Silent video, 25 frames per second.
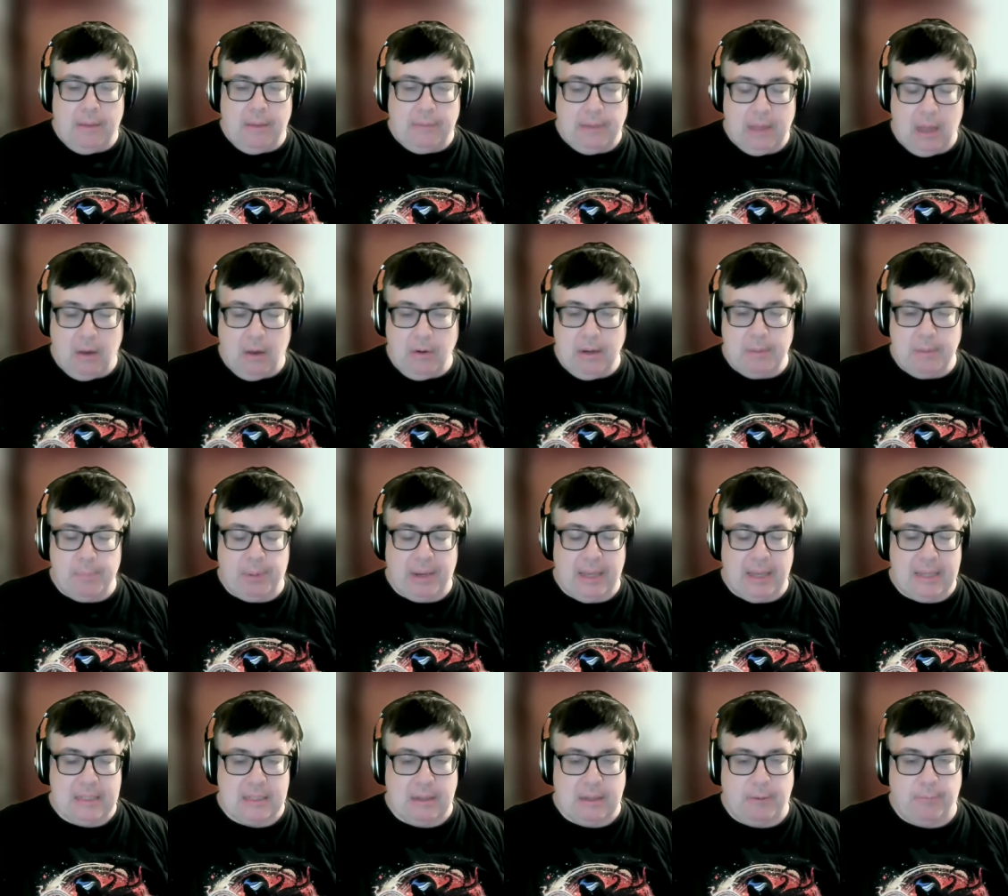the only
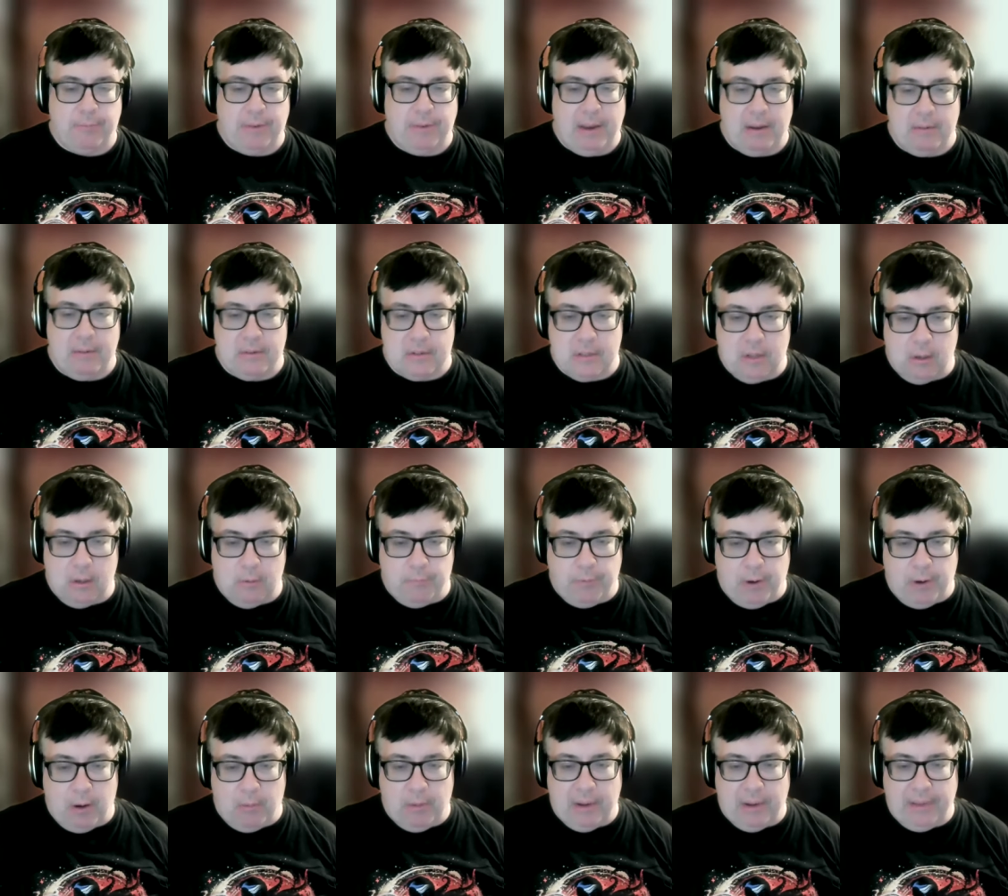place I've found so
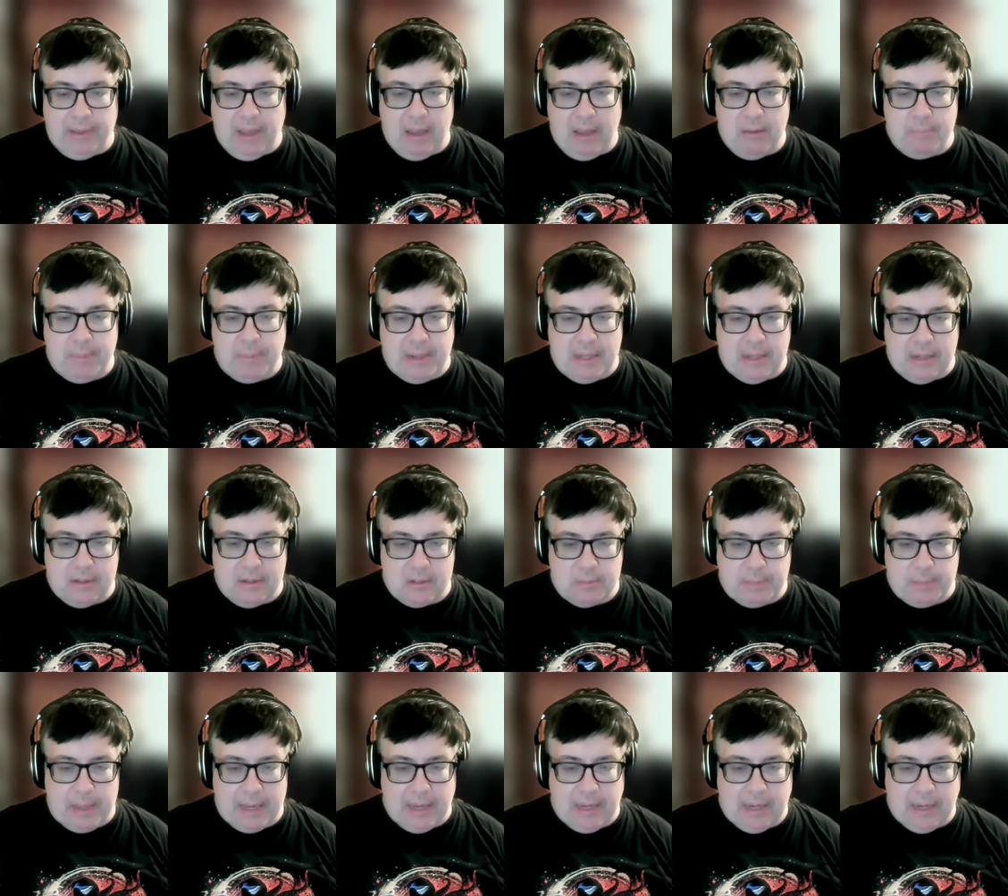far where they've been
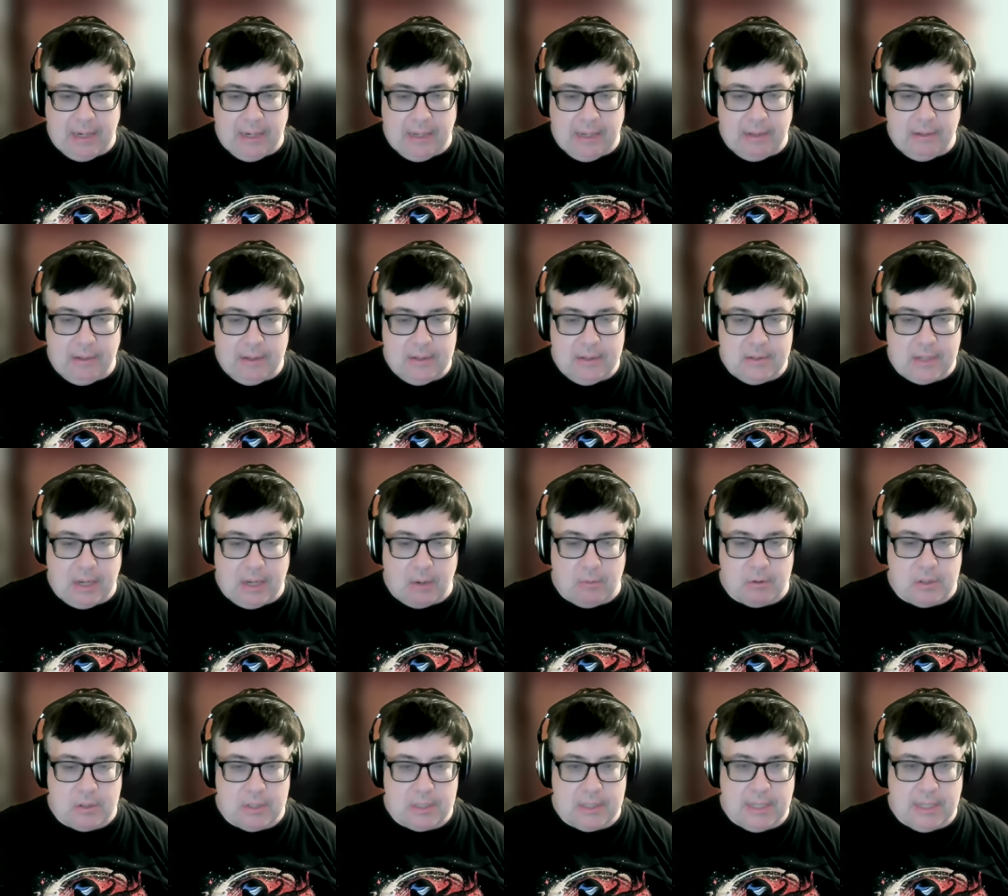speaking at length is Al
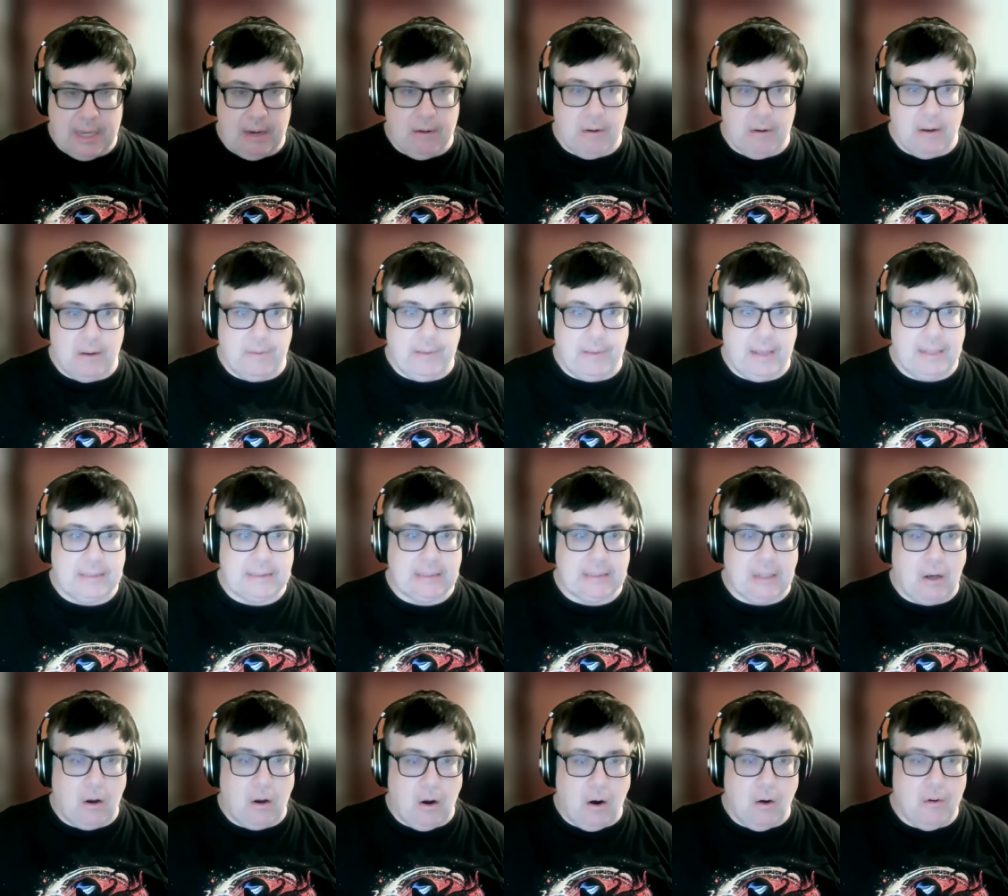Jazeera. That's a
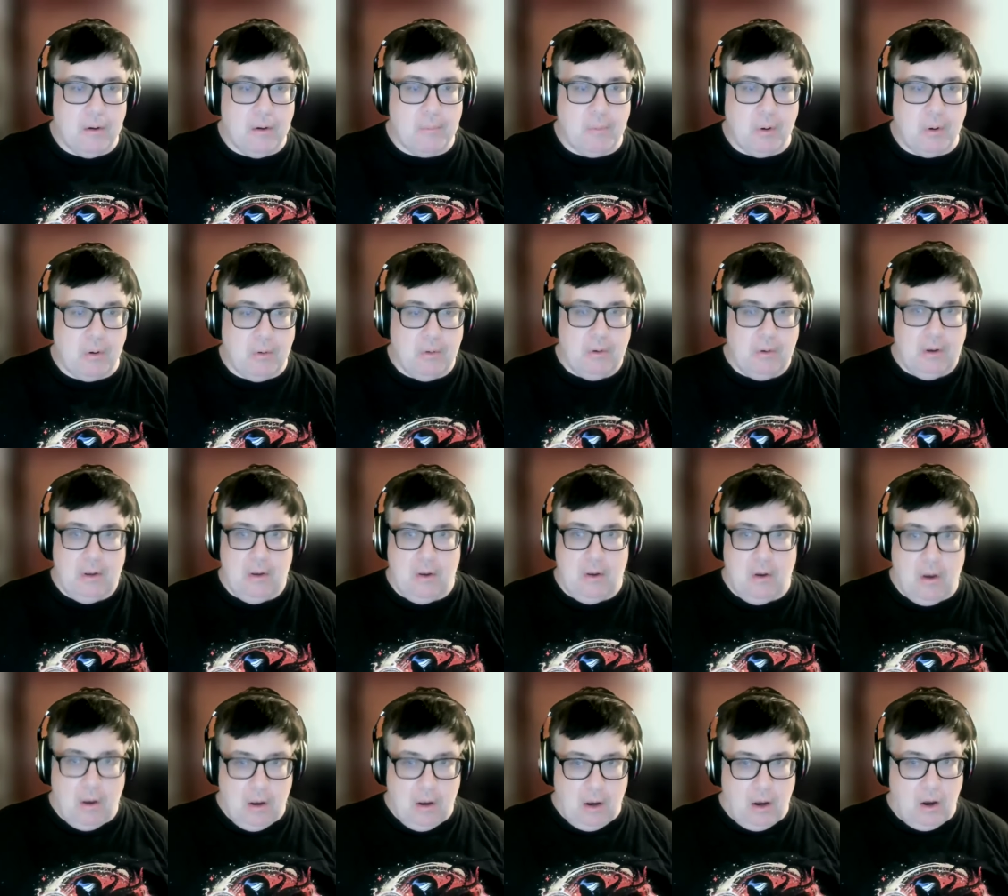horrible,
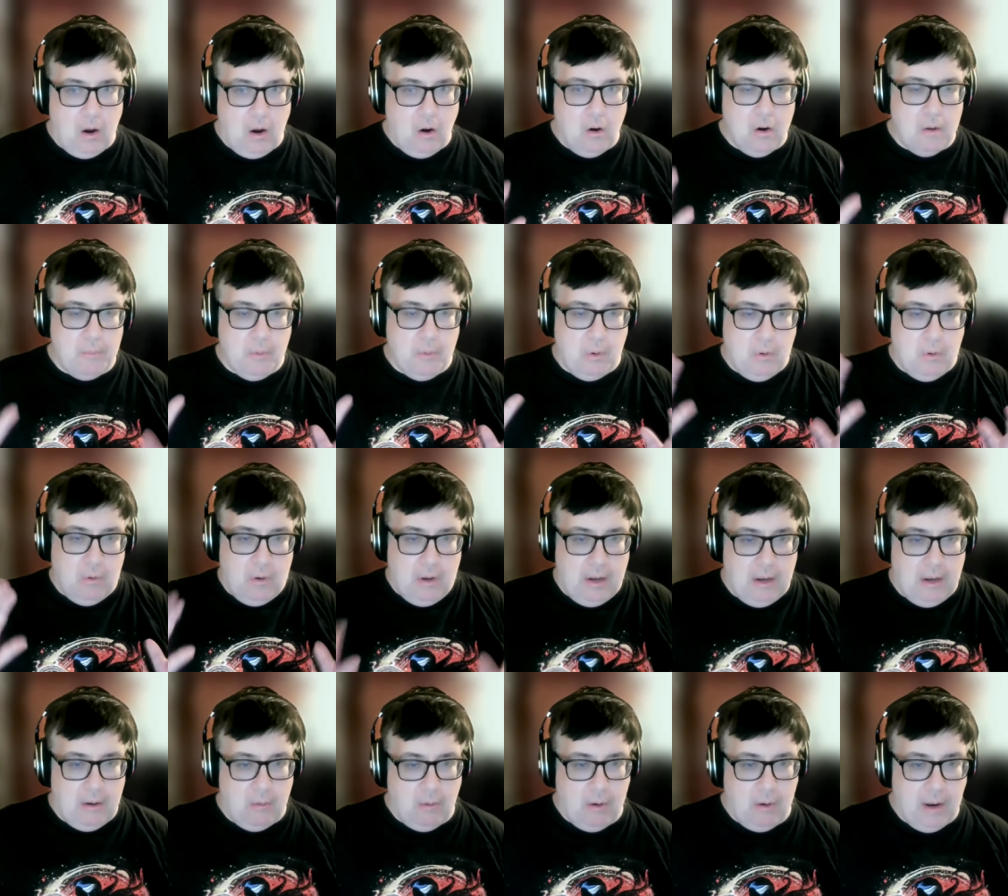horrible
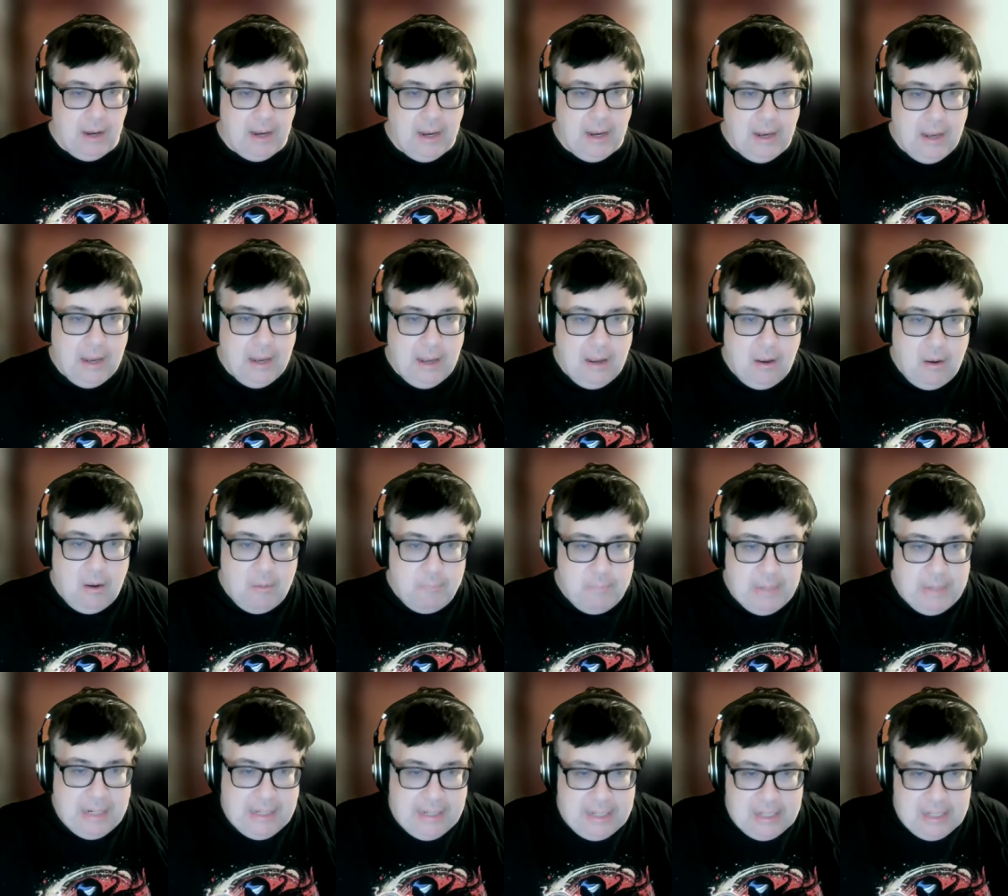uh,
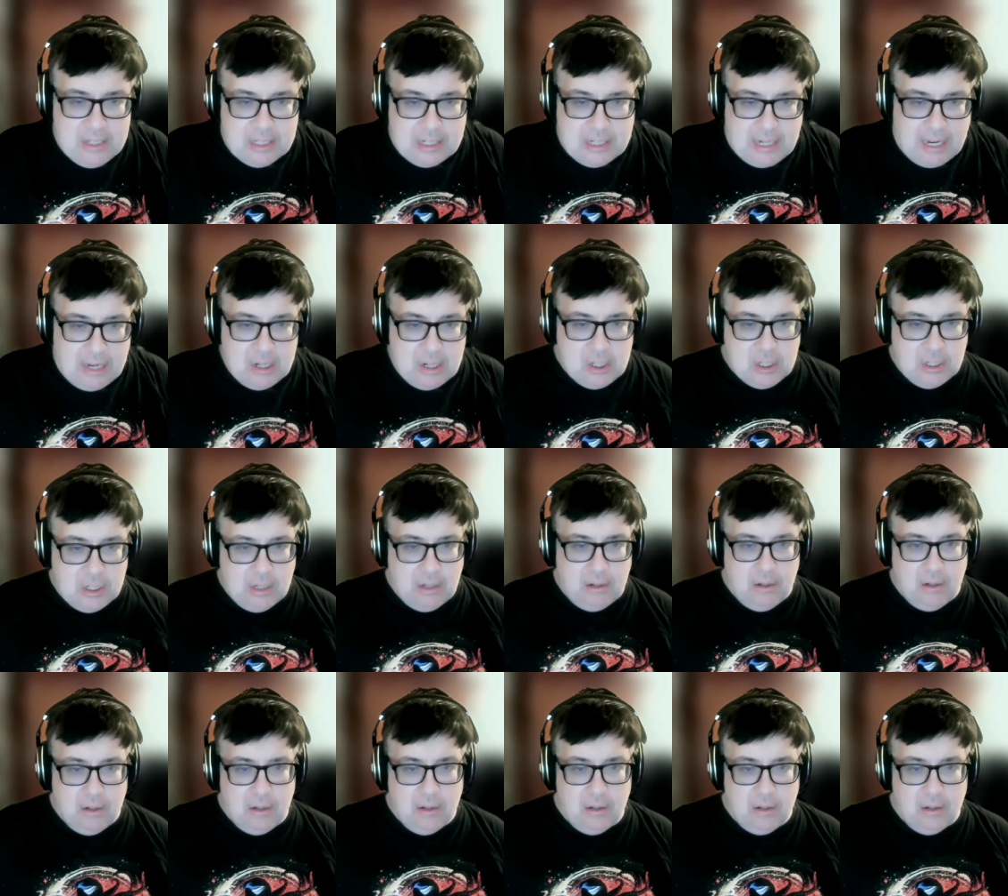Middle East station.